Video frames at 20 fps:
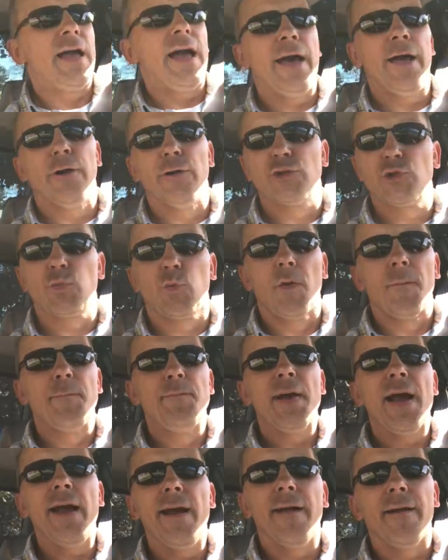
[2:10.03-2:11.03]
the headers were
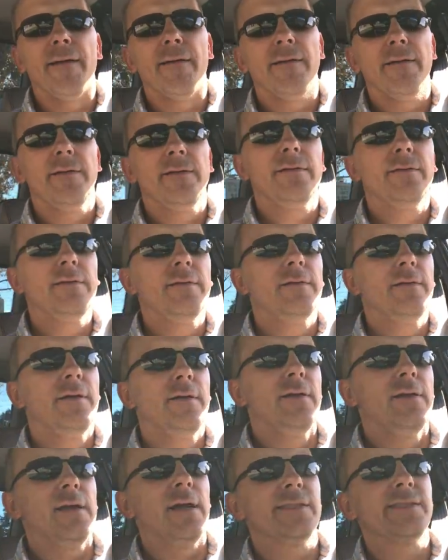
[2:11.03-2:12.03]
bare.
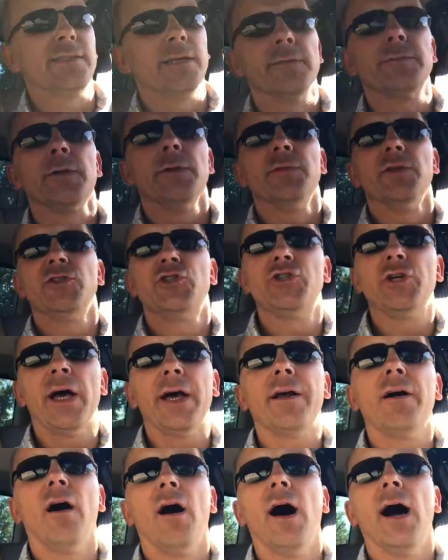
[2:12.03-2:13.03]
I sent them to
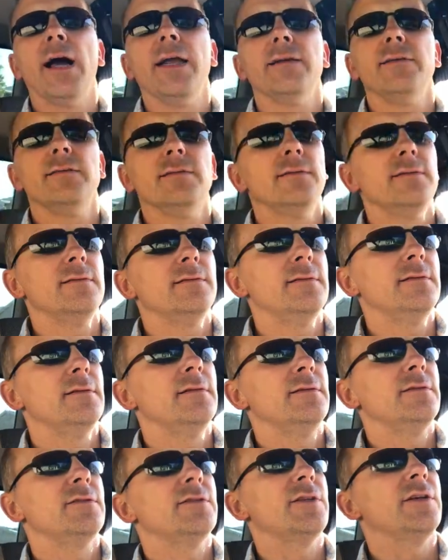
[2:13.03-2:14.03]
Jet Hot
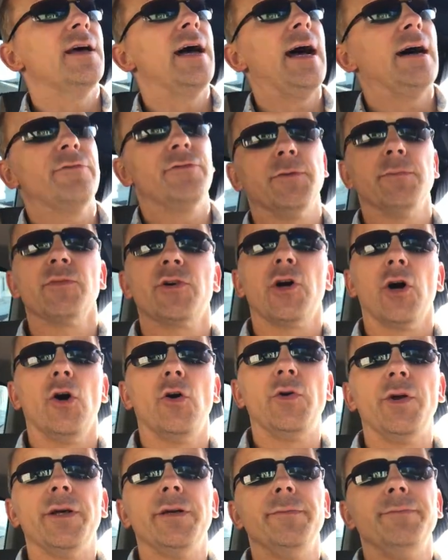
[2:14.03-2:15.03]
to have them
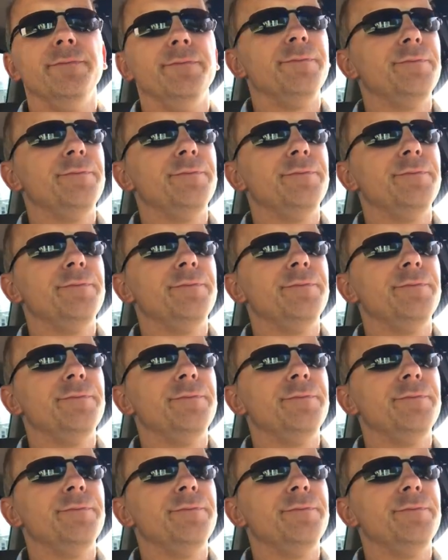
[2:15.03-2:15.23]
coated,